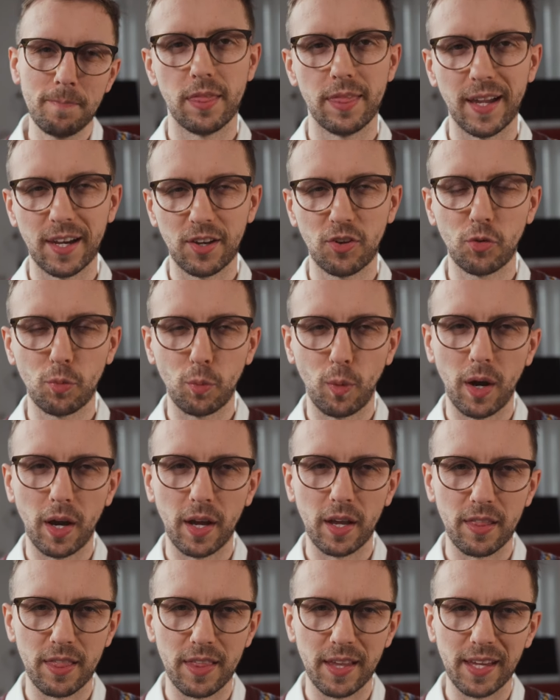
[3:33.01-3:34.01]
That's
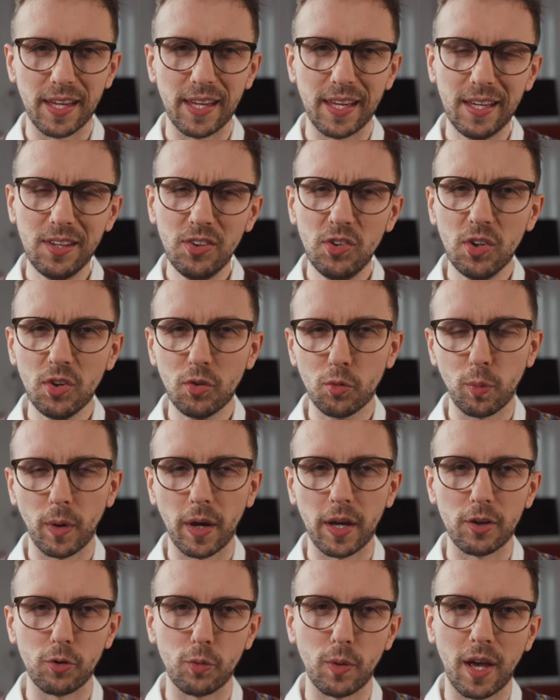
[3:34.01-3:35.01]
why the easiest
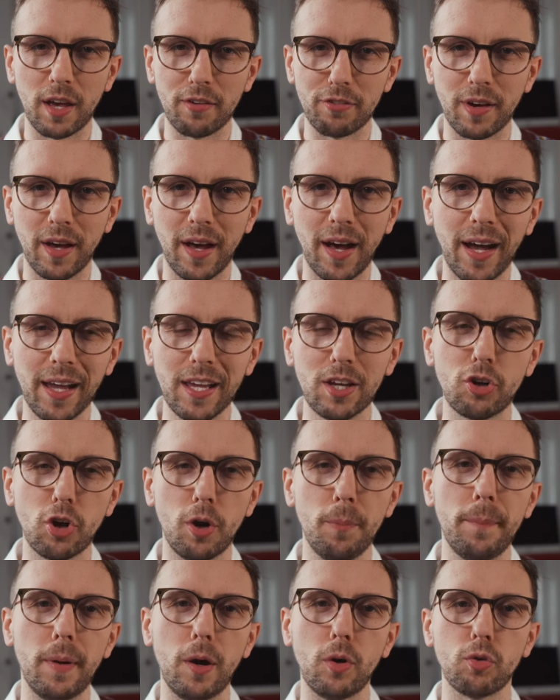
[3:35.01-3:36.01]
way to have a high
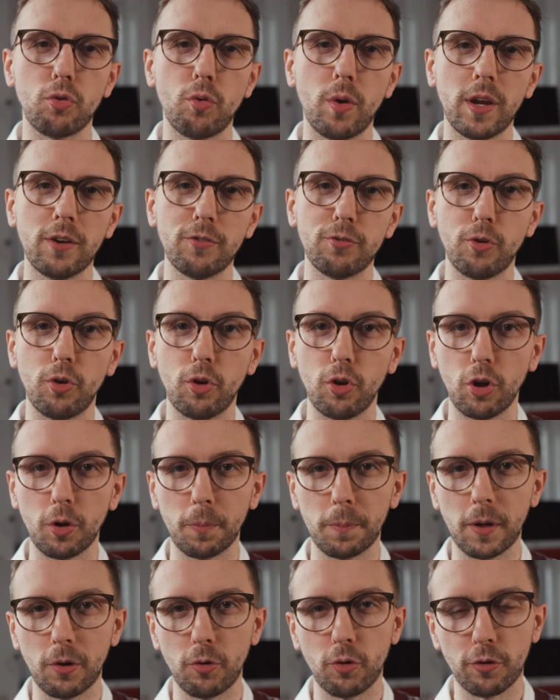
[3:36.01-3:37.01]
compound rate for a
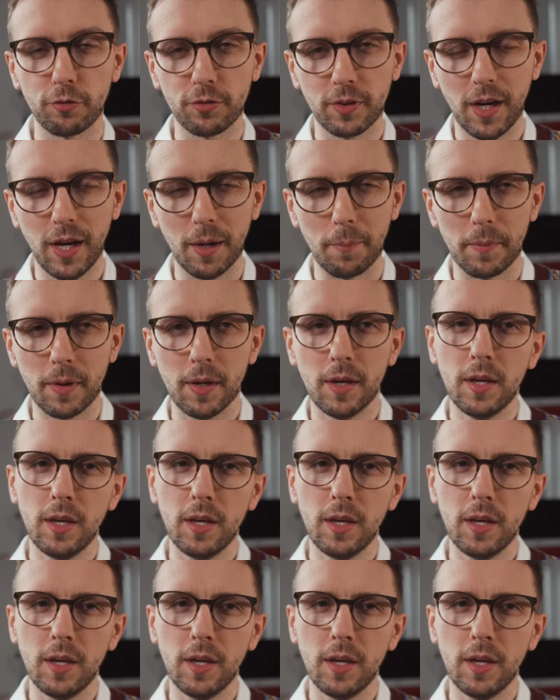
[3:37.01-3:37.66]
long period of time